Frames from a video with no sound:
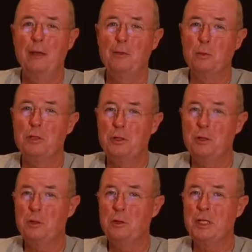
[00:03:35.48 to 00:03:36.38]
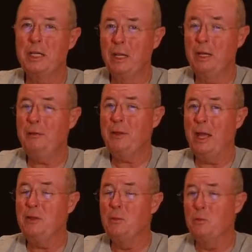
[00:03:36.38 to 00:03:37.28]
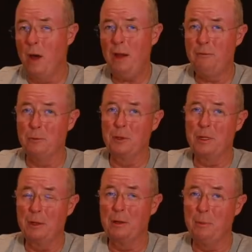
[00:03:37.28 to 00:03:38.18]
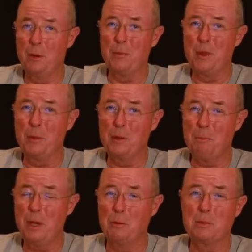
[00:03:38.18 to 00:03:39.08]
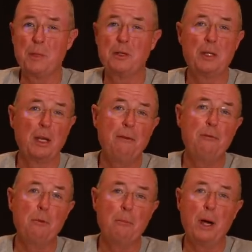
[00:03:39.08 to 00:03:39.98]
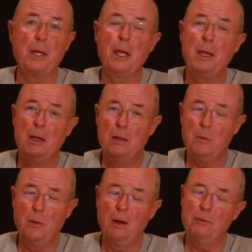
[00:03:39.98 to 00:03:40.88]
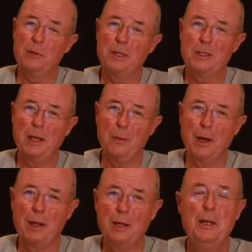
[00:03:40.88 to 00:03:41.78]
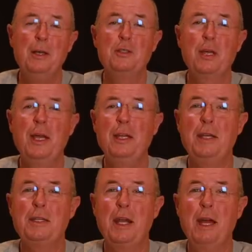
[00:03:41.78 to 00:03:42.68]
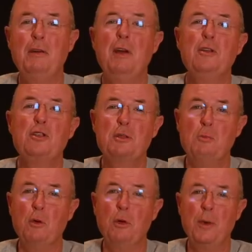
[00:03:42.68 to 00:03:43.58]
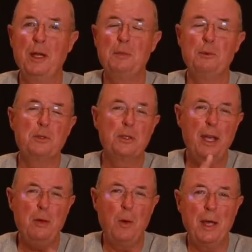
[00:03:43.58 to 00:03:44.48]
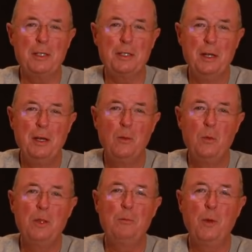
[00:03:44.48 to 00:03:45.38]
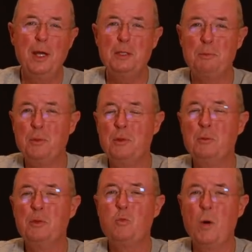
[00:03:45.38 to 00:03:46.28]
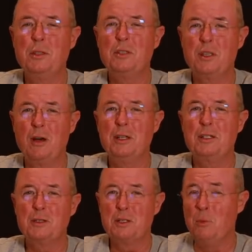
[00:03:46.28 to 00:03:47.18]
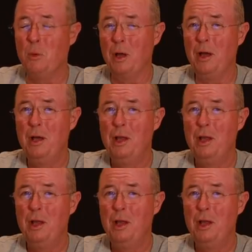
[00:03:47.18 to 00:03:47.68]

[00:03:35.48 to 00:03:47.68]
And of course, you're using your left and your right foot down the bottom there with the pedals because your left foot braking, your right foot accelerating. So he needed to have smaller race boots. So he raced with a race boot that was one size smaller